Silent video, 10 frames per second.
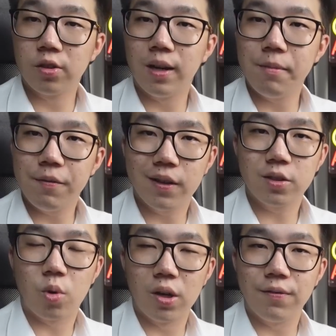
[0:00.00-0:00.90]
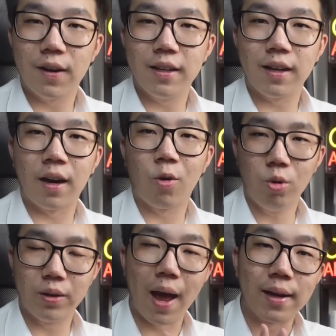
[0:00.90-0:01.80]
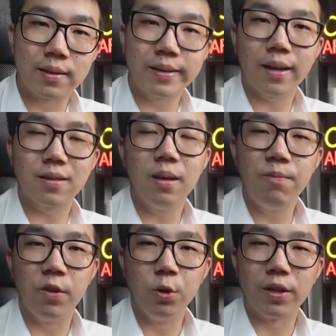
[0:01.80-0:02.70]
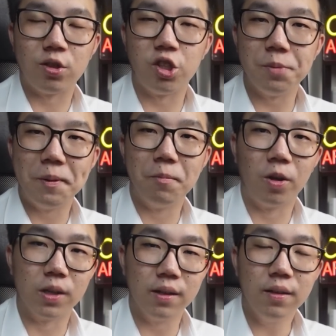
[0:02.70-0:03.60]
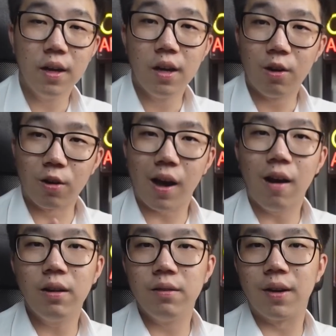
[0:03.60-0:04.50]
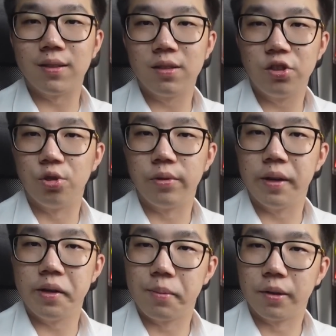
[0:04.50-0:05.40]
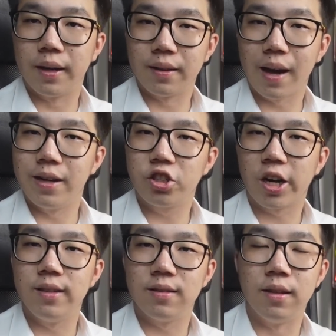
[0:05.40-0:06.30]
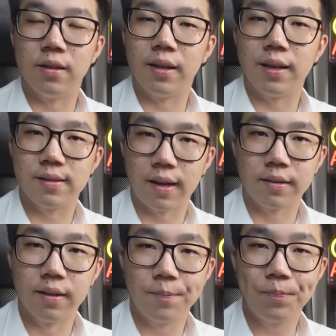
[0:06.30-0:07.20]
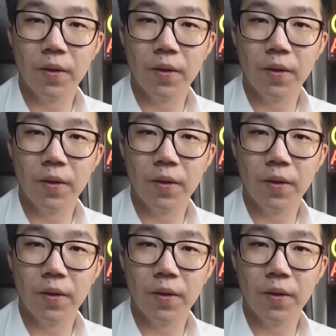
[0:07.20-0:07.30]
let me first qualify that I hold the exact same view as JPMorgan on how investors should think about the entire Chinese internet sector.